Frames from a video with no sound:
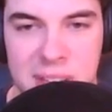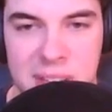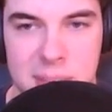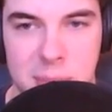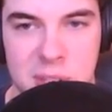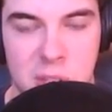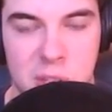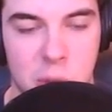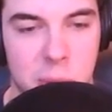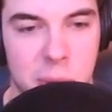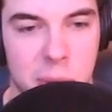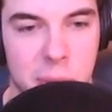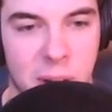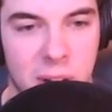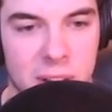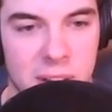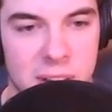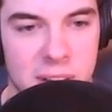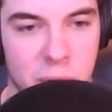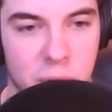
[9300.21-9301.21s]
I'm a stupid
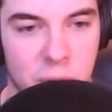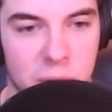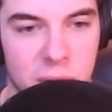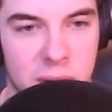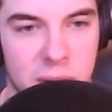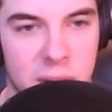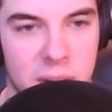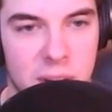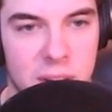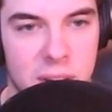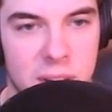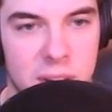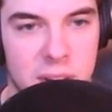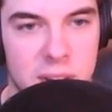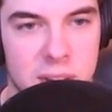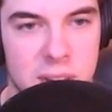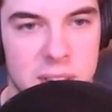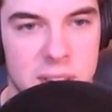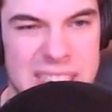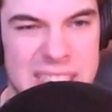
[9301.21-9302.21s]
American either.
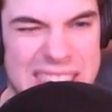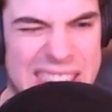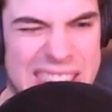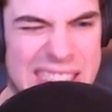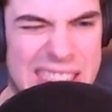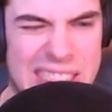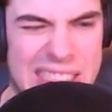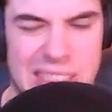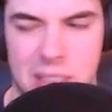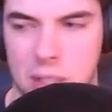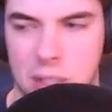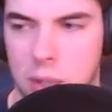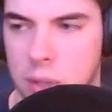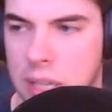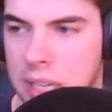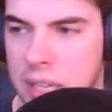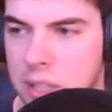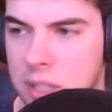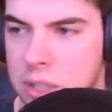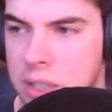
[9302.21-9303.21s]

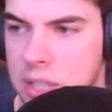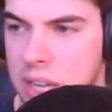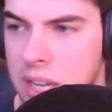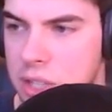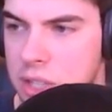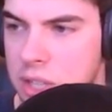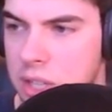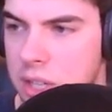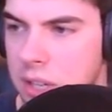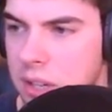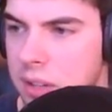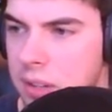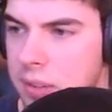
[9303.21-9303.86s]
Okay, good dodge.